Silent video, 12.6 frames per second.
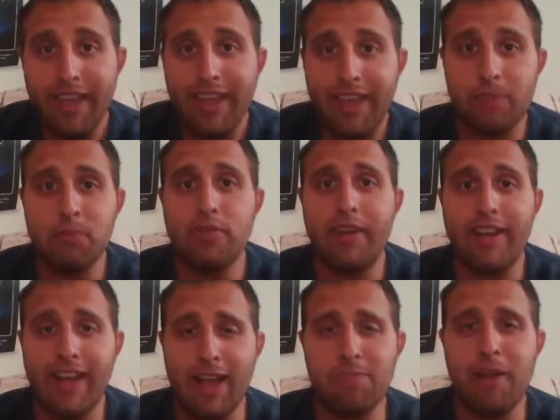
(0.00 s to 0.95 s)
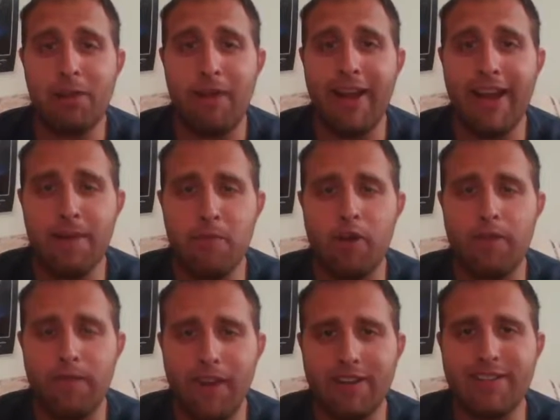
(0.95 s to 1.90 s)
In a movie not made by amoral
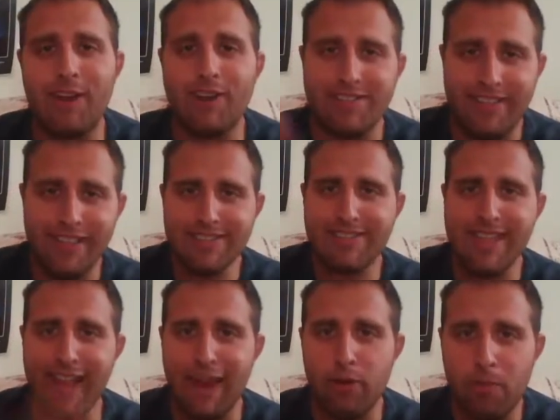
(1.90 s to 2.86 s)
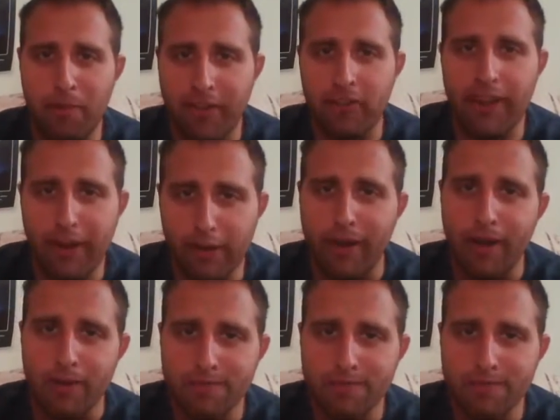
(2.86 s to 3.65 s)
fucktards, this guy would be the hero.